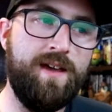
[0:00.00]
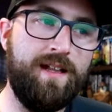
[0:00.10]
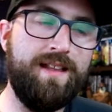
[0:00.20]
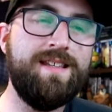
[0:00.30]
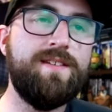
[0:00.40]

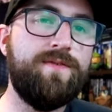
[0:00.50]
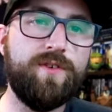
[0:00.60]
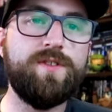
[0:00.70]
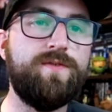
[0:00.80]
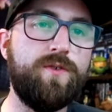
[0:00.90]
At least the
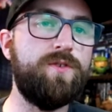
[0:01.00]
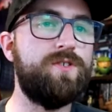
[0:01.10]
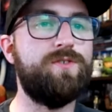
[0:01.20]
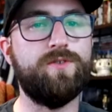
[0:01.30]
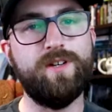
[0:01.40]
first four
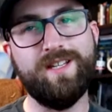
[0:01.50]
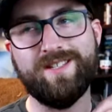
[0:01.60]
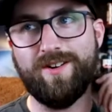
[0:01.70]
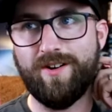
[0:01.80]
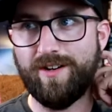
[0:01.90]

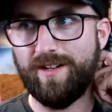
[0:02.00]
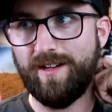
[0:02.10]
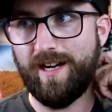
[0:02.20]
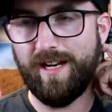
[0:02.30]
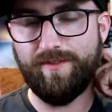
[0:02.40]
stories are
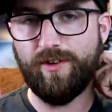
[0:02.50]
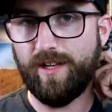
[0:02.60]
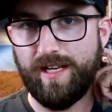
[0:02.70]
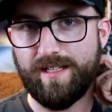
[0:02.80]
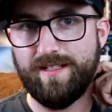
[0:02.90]
kind of all
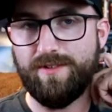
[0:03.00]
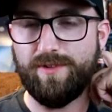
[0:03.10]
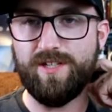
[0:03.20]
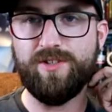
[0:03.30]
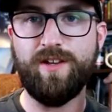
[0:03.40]
connected
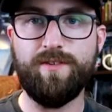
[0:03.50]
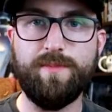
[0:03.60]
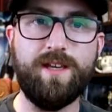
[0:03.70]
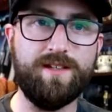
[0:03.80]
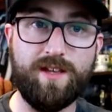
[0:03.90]
to each other
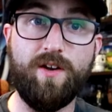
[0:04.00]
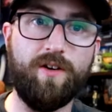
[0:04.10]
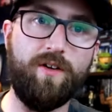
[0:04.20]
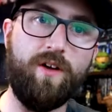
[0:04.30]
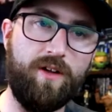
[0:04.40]
because they
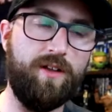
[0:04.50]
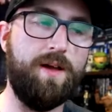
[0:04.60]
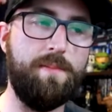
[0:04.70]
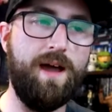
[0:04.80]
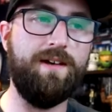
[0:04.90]
are all,
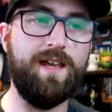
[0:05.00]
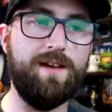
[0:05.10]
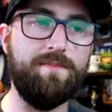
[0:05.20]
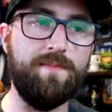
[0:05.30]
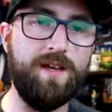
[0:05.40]
about
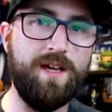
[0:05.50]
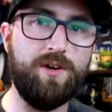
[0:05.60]
him